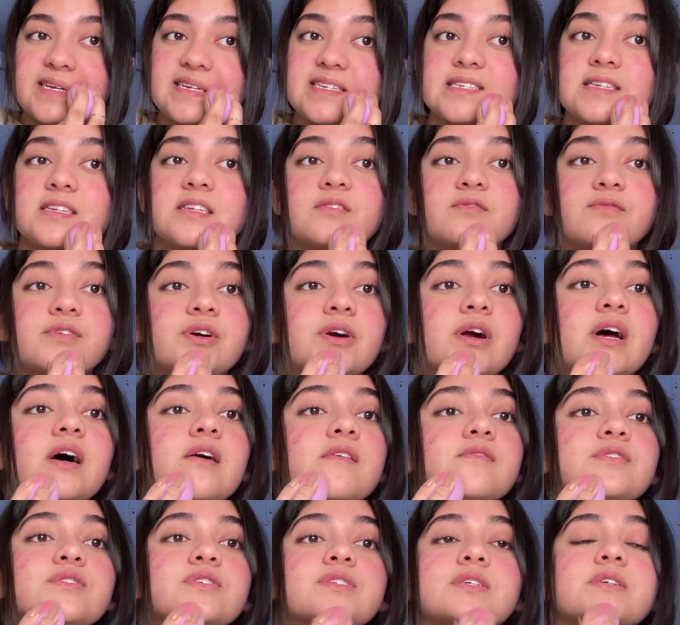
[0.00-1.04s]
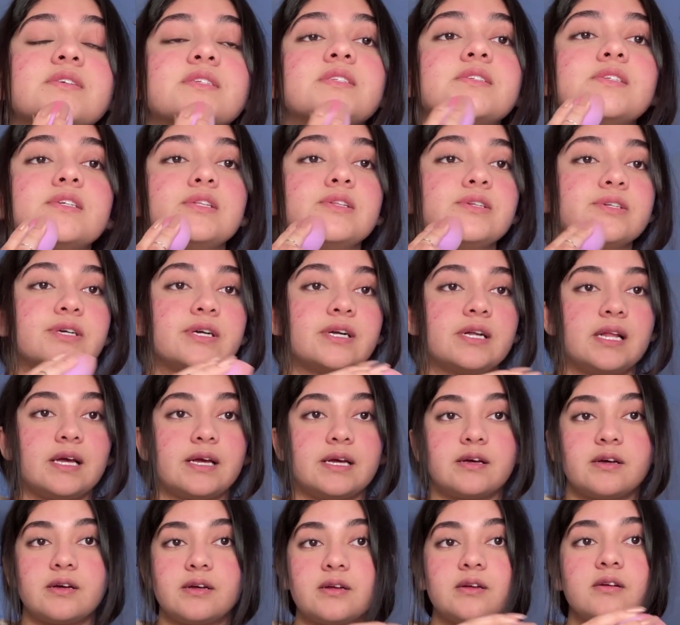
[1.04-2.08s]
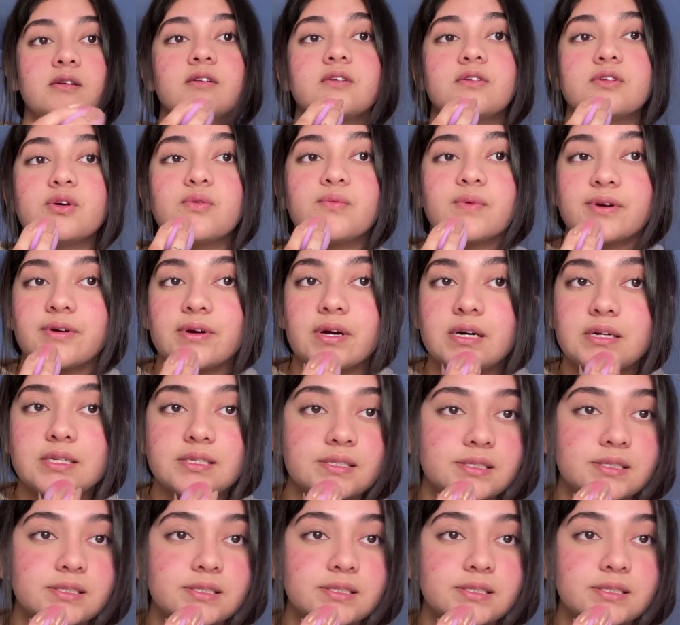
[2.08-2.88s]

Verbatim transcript: where I have used concealer like nowhere else